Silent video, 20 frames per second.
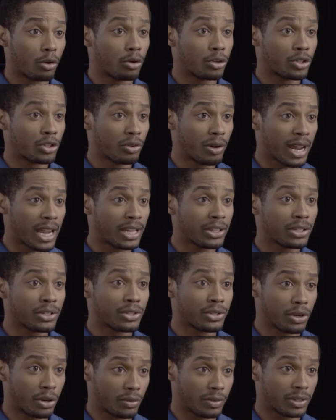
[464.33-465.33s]
or trained to
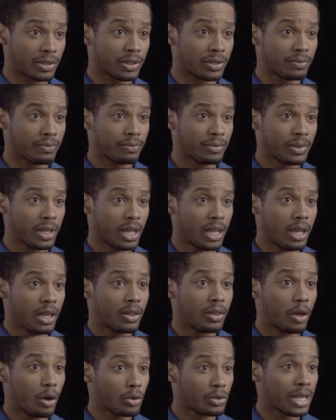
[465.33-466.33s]
service.
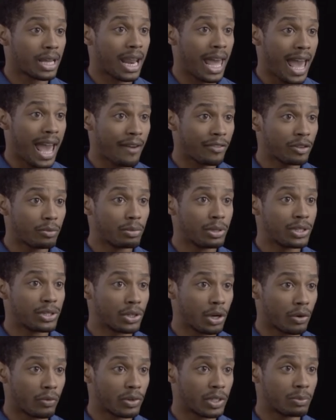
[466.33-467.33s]
Those that have to be
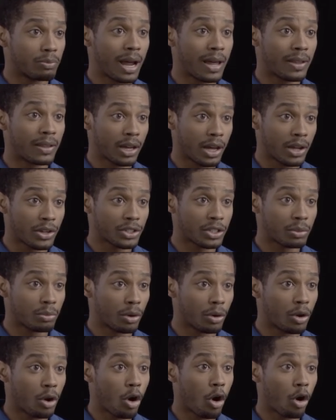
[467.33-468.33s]
serviced by the
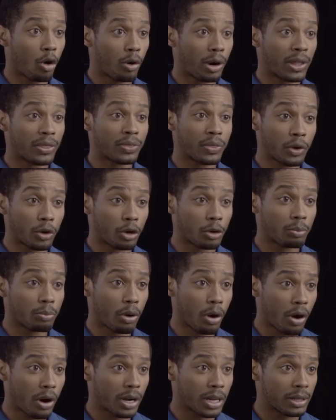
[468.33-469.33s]
customer or a third
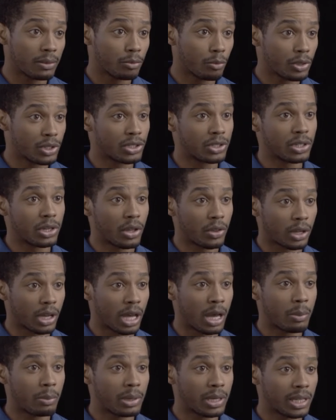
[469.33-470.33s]
party, which is another
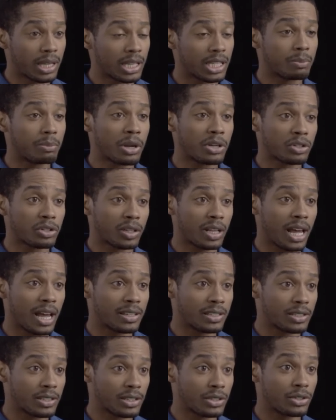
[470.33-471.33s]
company that
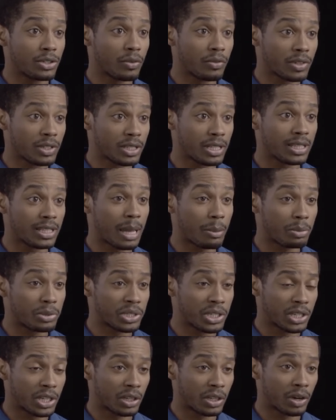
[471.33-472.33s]
specializes in servicing that
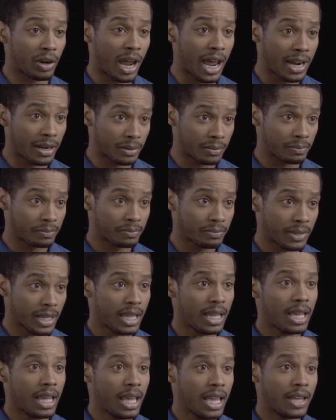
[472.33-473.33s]
particular item.
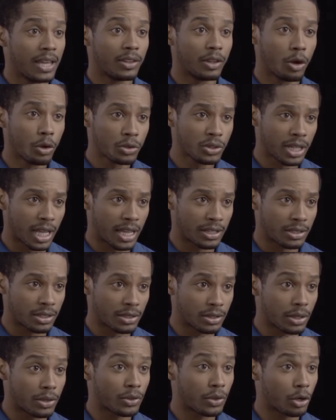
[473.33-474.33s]
In those
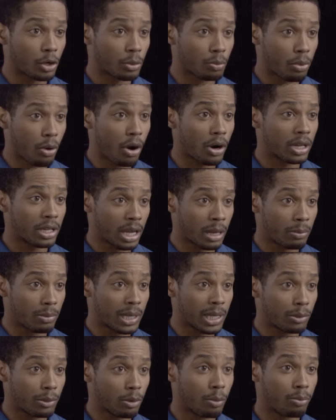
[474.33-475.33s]
cases, the third party
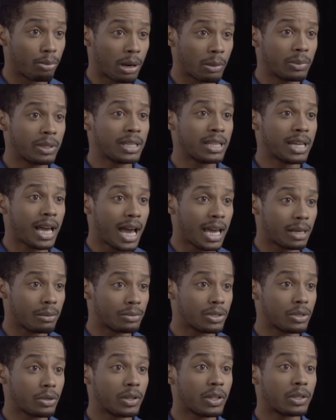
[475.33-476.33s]
company will prep the
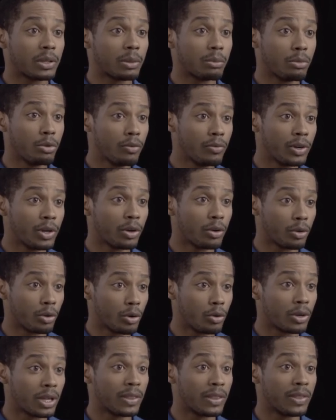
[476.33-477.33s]
items so that the moving
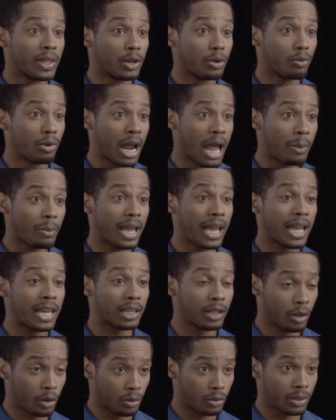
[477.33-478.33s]
crew can then wrap
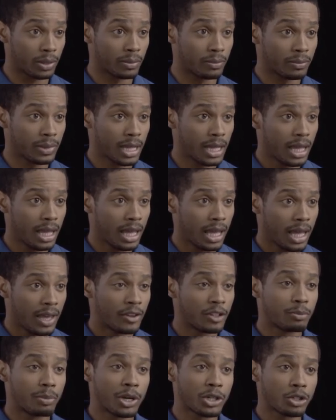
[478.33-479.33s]
and load them.
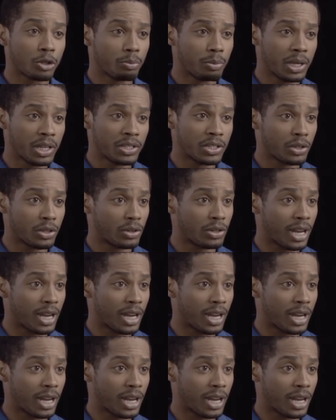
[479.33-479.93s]
If special pieces are